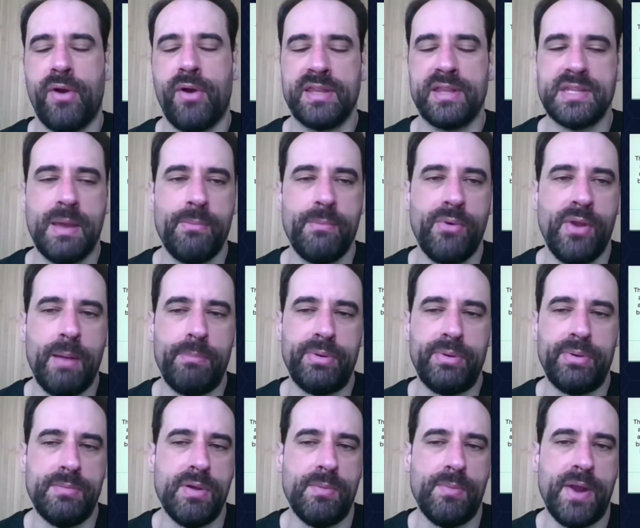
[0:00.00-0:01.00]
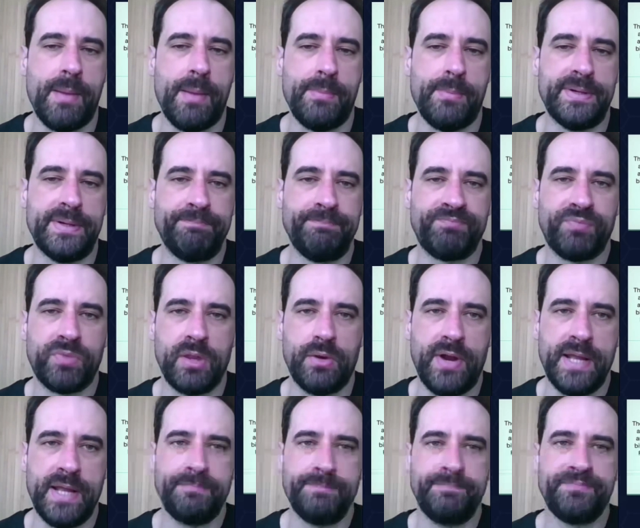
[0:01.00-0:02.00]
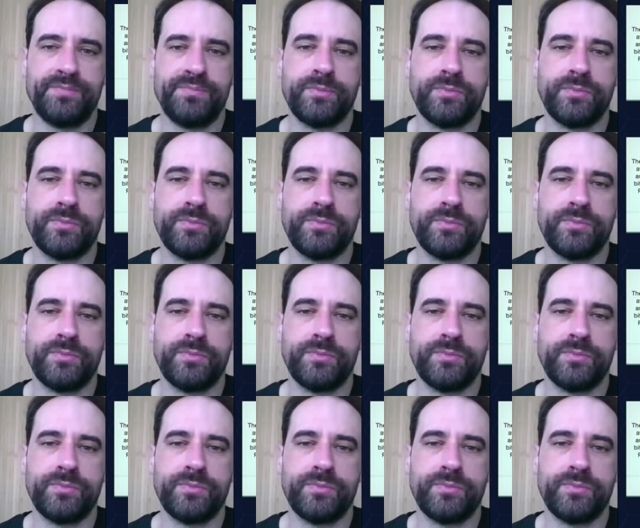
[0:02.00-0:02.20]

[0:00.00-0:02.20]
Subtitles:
for example, a premium number, right?